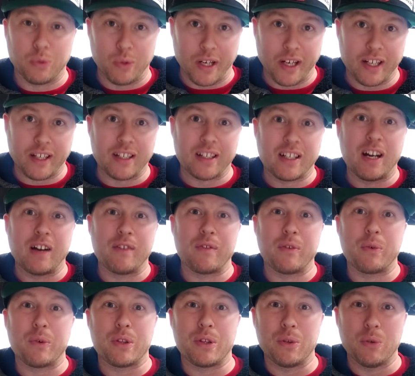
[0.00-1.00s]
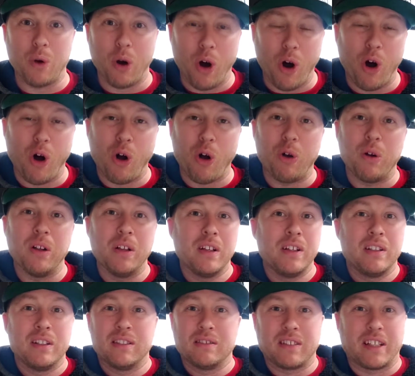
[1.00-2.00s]
We're not going to cover with you all
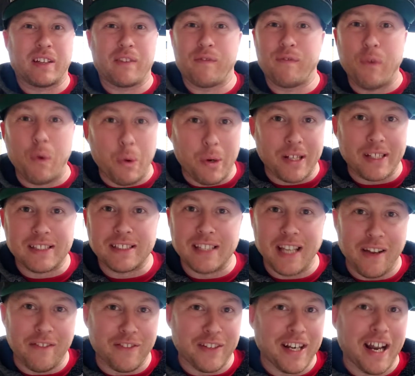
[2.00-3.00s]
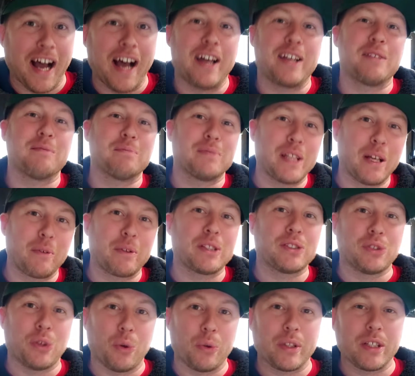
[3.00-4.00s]
like 47 items that we
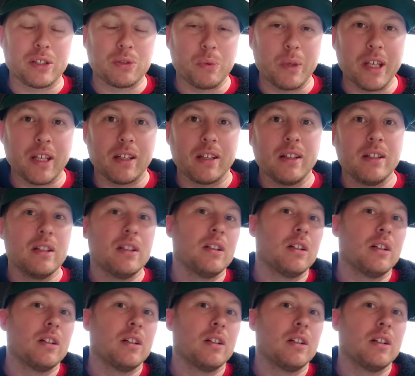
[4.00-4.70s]
sold this week.